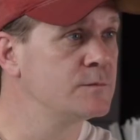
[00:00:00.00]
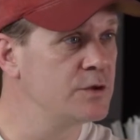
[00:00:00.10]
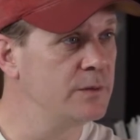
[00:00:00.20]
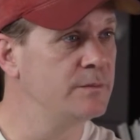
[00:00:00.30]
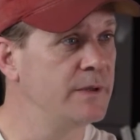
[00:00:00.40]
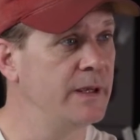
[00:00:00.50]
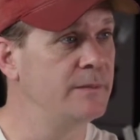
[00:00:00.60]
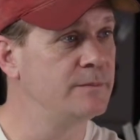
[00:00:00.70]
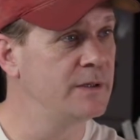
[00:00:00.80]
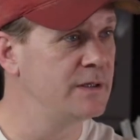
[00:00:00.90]
Sure,
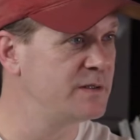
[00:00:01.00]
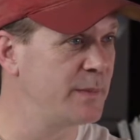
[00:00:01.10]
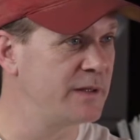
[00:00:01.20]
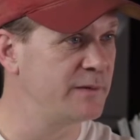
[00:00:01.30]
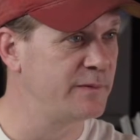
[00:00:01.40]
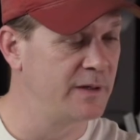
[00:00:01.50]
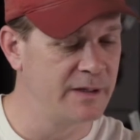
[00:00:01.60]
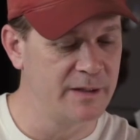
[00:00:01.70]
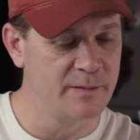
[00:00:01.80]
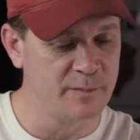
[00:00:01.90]
yeah. It's about the
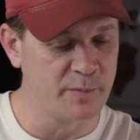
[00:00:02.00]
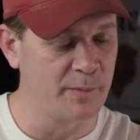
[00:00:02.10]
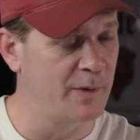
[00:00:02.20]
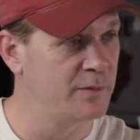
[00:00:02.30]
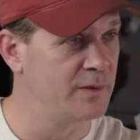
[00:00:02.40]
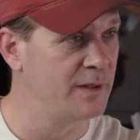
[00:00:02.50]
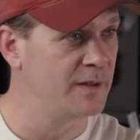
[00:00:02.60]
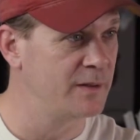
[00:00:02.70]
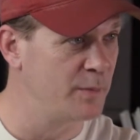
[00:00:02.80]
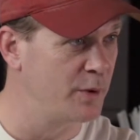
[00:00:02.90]
fun and promoting
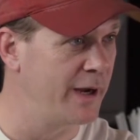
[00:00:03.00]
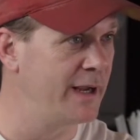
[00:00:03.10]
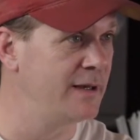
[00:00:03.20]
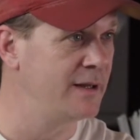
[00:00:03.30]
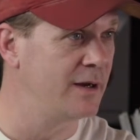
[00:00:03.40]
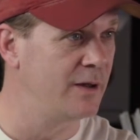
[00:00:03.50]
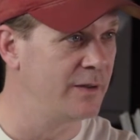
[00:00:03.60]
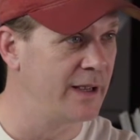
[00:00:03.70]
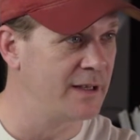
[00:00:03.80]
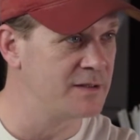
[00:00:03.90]
the brand and all
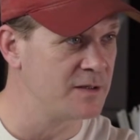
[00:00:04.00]
that.